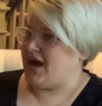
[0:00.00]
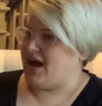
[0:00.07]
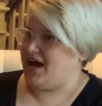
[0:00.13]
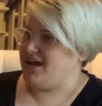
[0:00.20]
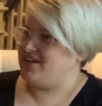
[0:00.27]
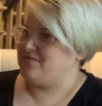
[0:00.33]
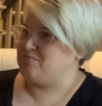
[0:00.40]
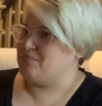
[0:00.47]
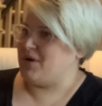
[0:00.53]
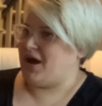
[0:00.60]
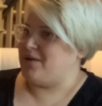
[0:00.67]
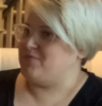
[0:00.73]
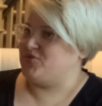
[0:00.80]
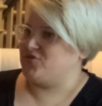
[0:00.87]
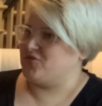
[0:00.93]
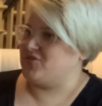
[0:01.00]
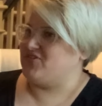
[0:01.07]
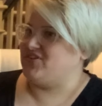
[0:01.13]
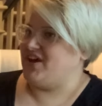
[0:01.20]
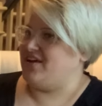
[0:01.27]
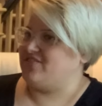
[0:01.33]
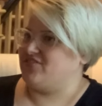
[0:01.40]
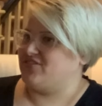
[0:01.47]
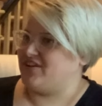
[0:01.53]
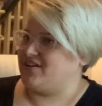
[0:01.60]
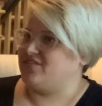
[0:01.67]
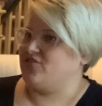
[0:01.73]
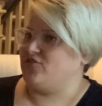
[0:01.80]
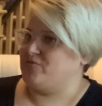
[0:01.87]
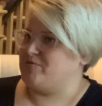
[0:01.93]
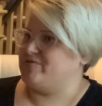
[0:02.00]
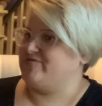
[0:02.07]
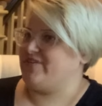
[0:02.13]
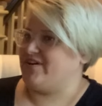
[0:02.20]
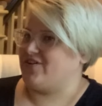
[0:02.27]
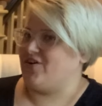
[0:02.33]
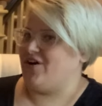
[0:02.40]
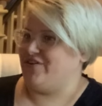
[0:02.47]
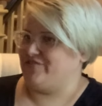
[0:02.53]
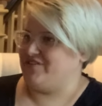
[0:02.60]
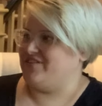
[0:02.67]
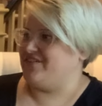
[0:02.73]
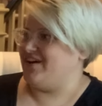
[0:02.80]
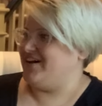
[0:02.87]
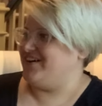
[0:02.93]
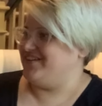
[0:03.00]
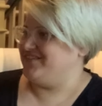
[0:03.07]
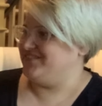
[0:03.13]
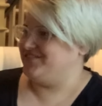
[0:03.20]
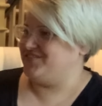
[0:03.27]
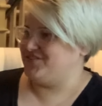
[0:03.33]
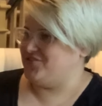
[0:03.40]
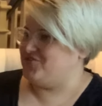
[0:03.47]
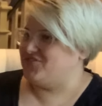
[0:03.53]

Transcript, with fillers: I, I'm sure his dad just like told him to fuck off and uh, do